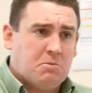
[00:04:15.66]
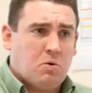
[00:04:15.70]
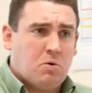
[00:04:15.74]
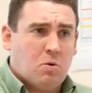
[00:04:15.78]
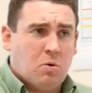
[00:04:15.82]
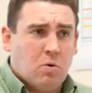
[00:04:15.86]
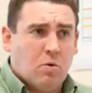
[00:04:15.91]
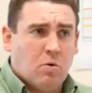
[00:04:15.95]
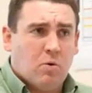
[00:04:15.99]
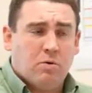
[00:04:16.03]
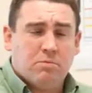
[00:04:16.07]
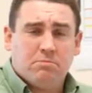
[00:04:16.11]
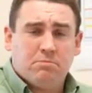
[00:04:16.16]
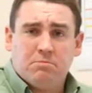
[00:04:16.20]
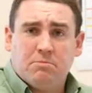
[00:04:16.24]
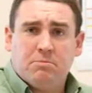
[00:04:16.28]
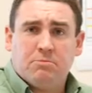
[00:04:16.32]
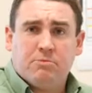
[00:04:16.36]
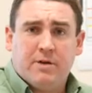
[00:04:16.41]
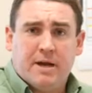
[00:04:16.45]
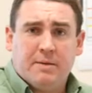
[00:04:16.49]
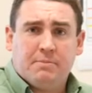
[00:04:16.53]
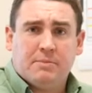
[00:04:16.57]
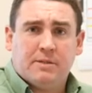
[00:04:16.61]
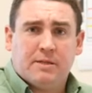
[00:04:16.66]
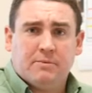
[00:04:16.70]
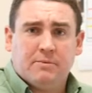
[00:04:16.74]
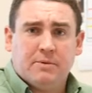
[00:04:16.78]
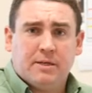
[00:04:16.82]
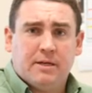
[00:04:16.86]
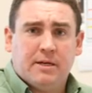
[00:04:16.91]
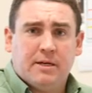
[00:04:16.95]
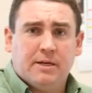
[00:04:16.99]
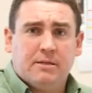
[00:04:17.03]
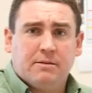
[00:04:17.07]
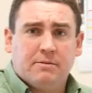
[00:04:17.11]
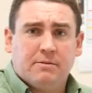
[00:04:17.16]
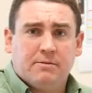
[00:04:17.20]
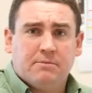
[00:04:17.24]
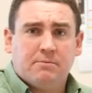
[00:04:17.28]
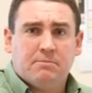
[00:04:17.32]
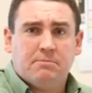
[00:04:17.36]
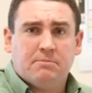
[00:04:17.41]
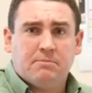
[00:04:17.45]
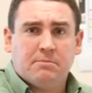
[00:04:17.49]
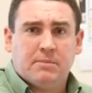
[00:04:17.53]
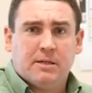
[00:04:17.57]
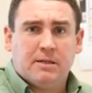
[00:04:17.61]
or reps that we need to
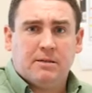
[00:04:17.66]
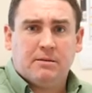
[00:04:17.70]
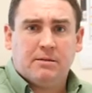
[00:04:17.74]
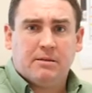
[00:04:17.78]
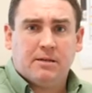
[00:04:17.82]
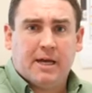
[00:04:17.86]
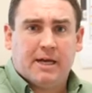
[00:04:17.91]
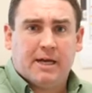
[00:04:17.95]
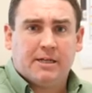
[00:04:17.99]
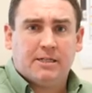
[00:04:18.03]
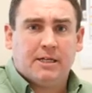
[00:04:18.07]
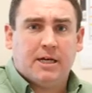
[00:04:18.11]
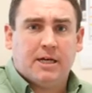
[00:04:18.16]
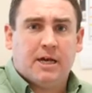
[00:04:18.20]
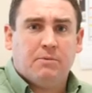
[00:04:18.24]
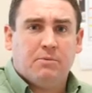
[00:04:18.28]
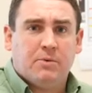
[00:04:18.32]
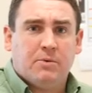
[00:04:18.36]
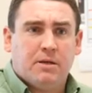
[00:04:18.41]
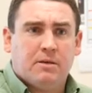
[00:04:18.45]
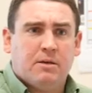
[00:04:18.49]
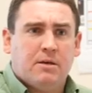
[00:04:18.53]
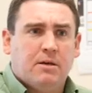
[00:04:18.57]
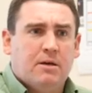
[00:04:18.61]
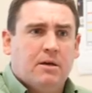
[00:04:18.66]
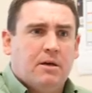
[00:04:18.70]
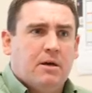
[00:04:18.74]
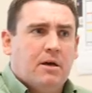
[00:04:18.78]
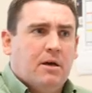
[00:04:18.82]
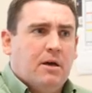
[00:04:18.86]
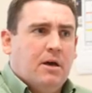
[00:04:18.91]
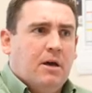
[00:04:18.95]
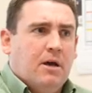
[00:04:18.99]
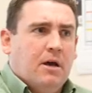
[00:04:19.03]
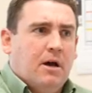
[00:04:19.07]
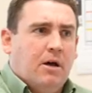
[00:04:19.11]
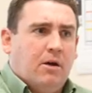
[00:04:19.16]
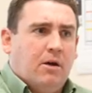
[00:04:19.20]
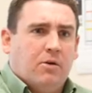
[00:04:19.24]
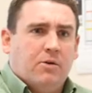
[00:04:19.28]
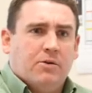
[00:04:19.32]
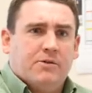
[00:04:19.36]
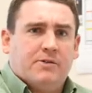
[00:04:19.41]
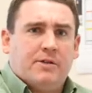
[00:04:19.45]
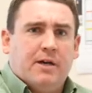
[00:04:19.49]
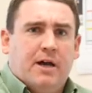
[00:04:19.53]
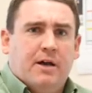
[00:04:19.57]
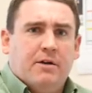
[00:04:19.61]
be catching up with. I'll
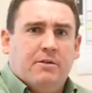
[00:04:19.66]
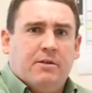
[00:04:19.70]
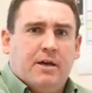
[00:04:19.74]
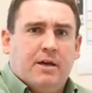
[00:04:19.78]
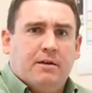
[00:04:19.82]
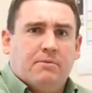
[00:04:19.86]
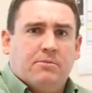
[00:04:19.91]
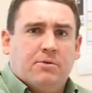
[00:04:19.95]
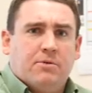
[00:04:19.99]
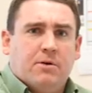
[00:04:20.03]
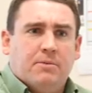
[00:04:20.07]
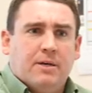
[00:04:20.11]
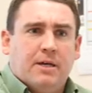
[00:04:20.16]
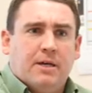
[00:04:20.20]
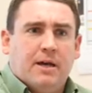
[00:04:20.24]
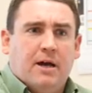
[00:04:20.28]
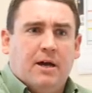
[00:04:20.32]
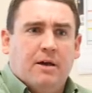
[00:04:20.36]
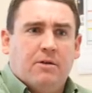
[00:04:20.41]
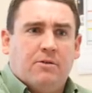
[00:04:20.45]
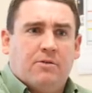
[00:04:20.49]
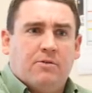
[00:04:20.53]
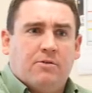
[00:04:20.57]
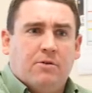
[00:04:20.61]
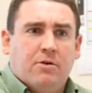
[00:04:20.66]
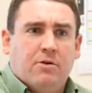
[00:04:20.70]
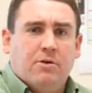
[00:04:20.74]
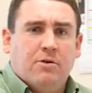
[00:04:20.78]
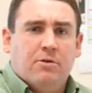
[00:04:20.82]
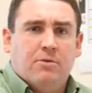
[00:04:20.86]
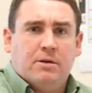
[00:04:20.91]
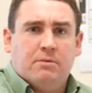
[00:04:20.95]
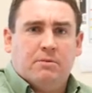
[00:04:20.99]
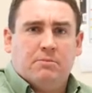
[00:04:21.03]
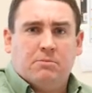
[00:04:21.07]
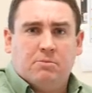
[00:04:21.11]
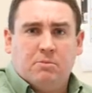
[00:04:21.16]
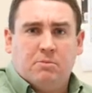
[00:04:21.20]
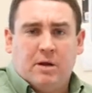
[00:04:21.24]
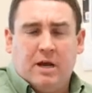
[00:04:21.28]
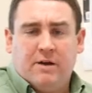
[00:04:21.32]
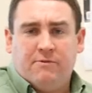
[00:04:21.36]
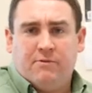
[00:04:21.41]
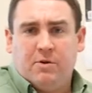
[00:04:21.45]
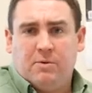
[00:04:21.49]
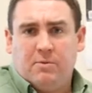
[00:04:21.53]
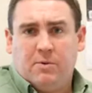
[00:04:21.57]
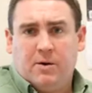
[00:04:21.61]
also then probably go through and
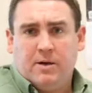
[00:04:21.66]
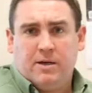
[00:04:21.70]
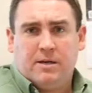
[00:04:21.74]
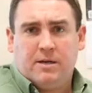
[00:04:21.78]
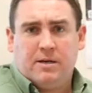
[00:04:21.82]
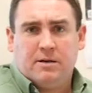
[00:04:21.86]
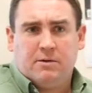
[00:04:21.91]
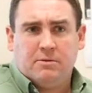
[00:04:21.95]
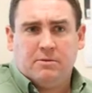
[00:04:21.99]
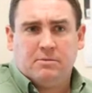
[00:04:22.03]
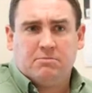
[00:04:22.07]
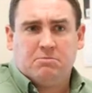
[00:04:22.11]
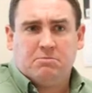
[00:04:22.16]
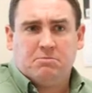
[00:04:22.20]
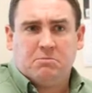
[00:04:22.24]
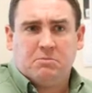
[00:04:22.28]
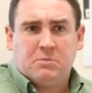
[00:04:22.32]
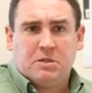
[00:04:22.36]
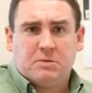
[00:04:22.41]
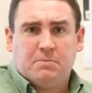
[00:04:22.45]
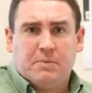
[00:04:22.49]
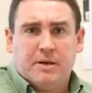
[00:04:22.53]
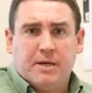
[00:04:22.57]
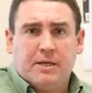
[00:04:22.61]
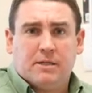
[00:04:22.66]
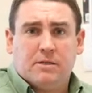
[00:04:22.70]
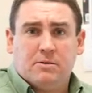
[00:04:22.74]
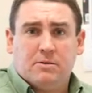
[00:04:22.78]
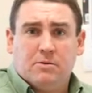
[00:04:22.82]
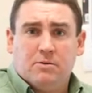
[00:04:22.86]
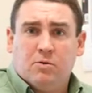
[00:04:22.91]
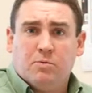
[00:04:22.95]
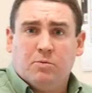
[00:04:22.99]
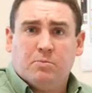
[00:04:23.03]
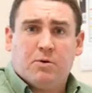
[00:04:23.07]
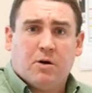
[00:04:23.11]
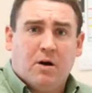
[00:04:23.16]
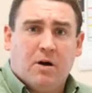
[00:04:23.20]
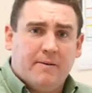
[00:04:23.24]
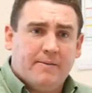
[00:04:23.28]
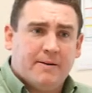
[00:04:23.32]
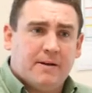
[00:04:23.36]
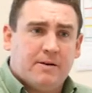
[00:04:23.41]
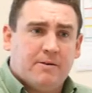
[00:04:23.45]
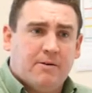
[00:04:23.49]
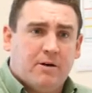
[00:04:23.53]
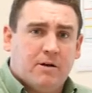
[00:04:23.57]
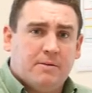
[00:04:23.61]
every week I'll speak to all
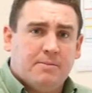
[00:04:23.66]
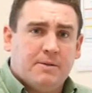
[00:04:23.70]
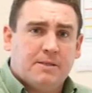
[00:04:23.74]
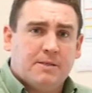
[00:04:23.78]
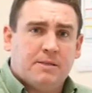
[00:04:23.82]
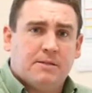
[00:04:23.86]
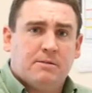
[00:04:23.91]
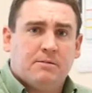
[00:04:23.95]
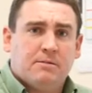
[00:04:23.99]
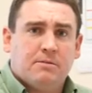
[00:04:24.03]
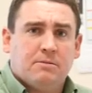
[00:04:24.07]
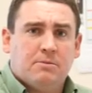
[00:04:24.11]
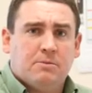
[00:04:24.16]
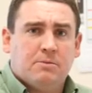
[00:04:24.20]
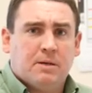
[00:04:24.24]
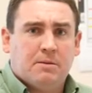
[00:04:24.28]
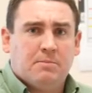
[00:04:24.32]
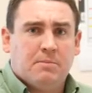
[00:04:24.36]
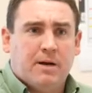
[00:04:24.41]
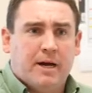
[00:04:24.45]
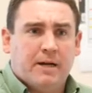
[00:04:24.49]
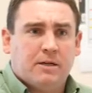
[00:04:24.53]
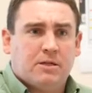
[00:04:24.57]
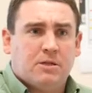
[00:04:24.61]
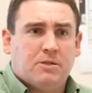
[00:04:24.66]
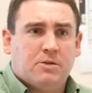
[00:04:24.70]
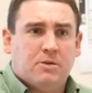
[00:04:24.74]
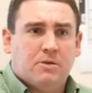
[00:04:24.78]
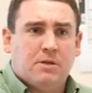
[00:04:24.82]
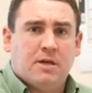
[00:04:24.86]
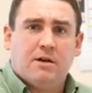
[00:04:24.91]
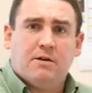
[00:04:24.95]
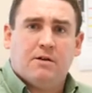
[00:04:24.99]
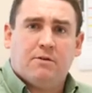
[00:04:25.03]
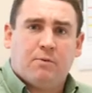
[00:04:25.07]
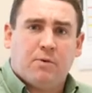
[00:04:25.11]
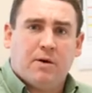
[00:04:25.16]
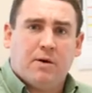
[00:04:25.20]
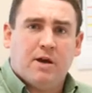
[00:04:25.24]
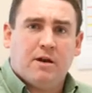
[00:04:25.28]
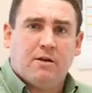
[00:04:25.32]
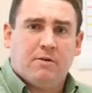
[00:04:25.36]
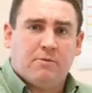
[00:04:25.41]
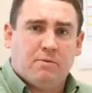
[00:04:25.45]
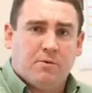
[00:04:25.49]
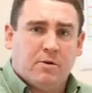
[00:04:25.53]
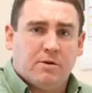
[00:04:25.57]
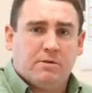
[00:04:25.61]
private agronomists and make sure they're
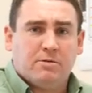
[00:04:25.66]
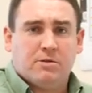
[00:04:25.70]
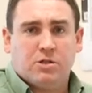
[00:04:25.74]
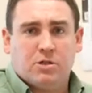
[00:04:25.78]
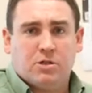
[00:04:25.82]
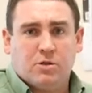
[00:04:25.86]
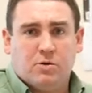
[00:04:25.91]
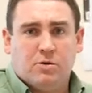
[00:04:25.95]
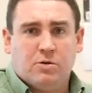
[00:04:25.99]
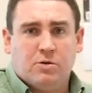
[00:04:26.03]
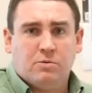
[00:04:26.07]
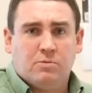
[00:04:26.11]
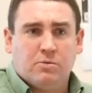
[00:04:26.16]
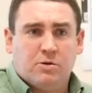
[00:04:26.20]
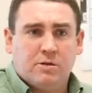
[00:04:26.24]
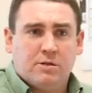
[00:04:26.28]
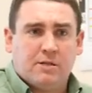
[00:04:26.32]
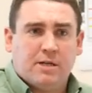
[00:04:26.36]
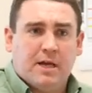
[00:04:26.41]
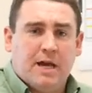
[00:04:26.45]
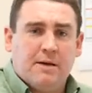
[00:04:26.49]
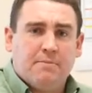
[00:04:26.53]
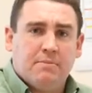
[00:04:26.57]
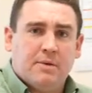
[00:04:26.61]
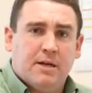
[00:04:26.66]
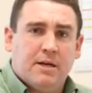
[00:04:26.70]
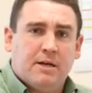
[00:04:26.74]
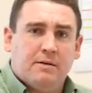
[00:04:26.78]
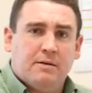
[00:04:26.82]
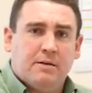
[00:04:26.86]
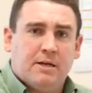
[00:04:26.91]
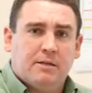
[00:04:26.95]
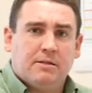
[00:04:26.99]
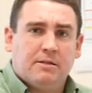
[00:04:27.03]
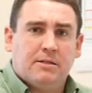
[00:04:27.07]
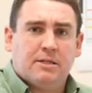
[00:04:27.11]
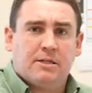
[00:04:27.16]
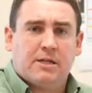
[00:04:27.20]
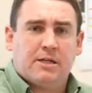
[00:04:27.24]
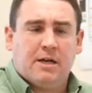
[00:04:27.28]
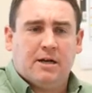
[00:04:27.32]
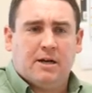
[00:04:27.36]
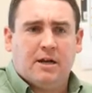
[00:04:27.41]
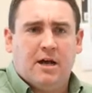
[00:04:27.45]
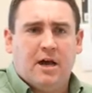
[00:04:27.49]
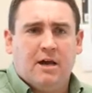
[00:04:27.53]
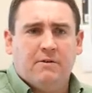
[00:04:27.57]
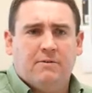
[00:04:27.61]
aware of what's short, what's happening, and just
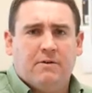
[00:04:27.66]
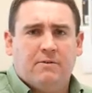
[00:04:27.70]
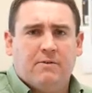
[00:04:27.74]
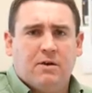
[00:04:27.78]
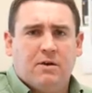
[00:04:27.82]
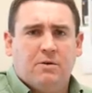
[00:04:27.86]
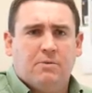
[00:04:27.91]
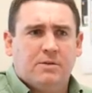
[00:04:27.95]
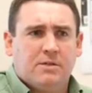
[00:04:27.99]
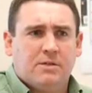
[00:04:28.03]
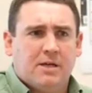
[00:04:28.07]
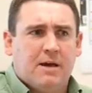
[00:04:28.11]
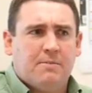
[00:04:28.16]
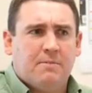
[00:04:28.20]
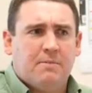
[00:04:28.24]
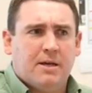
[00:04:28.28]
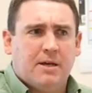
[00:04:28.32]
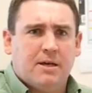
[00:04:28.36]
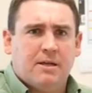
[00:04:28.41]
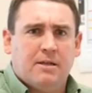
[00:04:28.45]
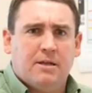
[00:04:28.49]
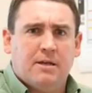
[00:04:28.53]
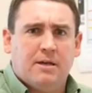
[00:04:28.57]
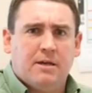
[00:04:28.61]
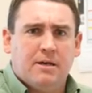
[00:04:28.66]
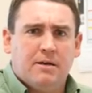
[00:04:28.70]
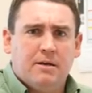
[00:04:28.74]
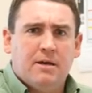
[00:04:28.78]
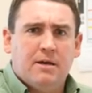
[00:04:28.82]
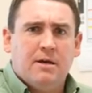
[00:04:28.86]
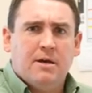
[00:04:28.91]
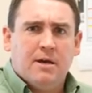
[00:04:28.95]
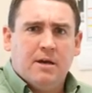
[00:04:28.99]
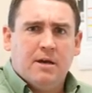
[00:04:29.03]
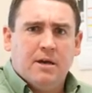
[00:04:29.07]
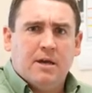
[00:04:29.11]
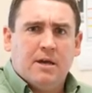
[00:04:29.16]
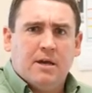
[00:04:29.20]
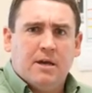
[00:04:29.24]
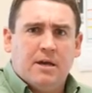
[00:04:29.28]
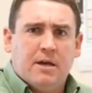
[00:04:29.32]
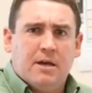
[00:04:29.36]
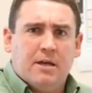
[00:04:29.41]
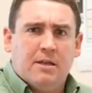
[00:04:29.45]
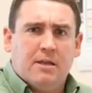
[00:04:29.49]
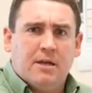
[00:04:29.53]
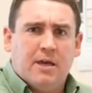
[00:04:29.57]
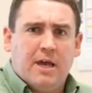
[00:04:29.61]
get an overview of what's happening in
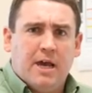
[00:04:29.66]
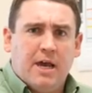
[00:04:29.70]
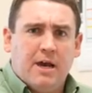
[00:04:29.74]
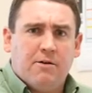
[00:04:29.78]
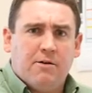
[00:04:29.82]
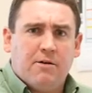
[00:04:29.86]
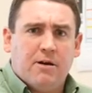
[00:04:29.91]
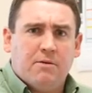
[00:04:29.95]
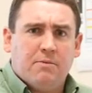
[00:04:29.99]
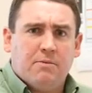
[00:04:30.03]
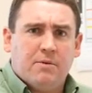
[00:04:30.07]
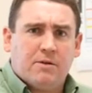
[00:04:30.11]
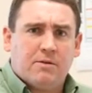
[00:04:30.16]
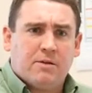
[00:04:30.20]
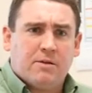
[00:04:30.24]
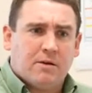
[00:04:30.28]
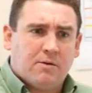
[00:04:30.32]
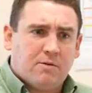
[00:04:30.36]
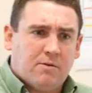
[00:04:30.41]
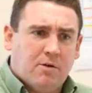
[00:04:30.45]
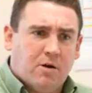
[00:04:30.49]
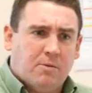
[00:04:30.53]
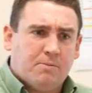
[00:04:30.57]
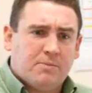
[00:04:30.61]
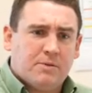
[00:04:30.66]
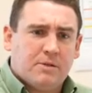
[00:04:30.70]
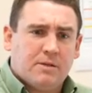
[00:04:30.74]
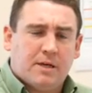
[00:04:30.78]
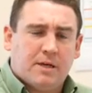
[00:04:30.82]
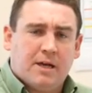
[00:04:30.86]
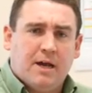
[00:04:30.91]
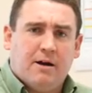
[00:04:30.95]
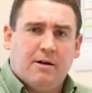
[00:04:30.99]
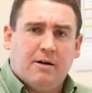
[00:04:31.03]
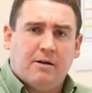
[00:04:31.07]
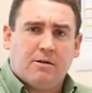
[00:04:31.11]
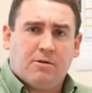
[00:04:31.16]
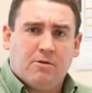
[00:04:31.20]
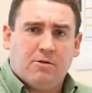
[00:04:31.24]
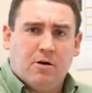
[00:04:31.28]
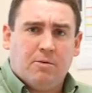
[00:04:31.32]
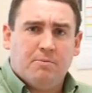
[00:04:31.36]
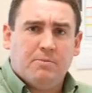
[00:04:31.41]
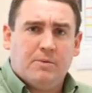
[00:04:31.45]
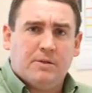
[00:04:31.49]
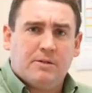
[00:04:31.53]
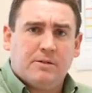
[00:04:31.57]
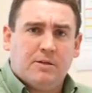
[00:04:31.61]
the area with the crops, the current
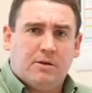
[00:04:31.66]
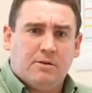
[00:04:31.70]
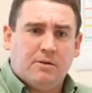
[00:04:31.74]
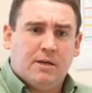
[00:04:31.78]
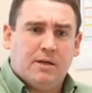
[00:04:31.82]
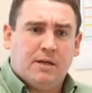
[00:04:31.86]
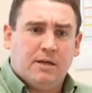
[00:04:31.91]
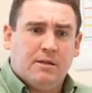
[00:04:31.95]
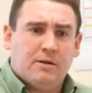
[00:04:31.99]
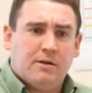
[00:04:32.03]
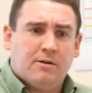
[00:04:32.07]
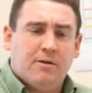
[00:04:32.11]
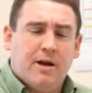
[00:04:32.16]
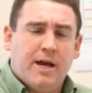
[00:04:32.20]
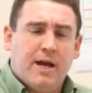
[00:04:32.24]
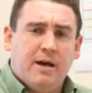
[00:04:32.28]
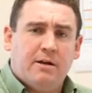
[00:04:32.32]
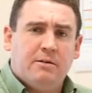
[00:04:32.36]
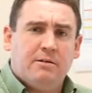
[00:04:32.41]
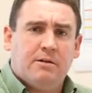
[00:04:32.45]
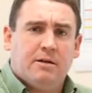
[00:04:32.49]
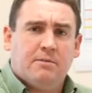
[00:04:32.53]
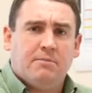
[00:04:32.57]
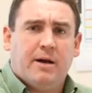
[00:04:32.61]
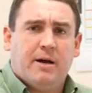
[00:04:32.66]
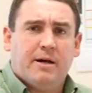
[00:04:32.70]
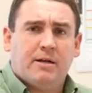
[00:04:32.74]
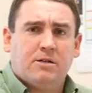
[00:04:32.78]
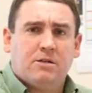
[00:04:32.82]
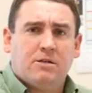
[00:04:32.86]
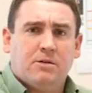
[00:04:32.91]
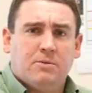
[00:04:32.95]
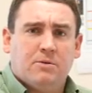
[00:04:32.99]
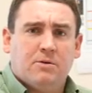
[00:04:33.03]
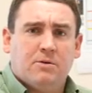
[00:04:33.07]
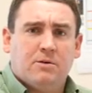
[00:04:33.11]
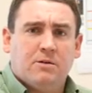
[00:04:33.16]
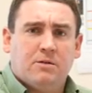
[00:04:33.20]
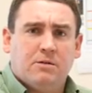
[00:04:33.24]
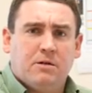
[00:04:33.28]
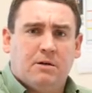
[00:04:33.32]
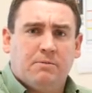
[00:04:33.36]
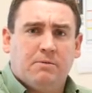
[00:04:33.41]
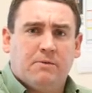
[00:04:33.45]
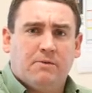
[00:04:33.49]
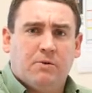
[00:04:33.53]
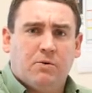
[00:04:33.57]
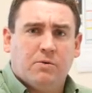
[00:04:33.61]
crop that's in the ground, and make sure we're on
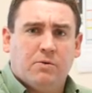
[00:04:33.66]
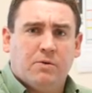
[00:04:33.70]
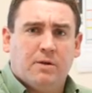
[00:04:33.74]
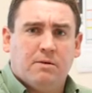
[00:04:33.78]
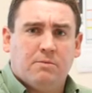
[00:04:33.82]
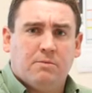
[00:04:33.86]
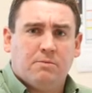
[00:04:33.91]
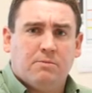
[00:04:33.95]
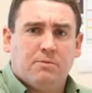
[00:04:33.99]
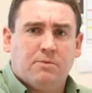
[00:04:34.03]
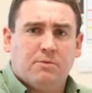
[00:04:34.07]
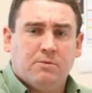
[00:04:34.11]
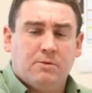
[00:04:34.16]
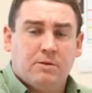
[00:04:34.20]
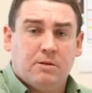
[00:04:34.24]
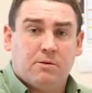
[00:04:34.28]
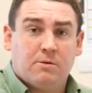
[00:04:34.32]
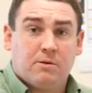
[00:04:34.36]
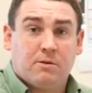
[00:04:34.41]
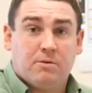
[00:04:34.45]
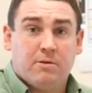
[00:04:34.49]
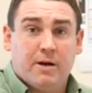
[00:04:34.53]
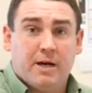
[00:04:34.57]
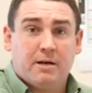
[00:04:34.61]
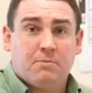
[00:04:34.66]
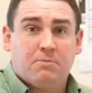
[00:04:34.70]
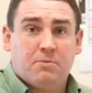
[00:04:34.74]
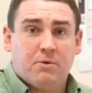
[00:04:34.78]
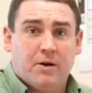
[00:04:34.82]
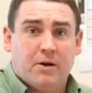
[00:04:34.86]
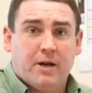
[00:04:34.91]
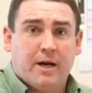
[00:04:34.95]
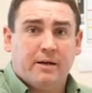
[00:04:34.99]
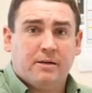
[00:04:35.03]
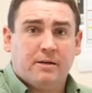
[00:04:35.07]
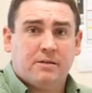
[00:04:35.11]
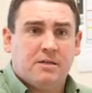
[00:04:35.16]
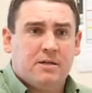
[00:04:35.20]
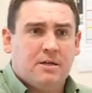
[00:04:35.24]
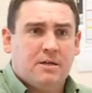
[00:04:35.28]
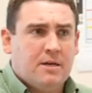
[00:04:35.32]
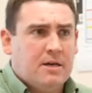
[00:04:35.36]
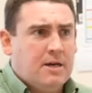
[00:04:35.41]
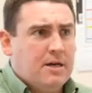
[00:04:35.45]
top of all the correct products.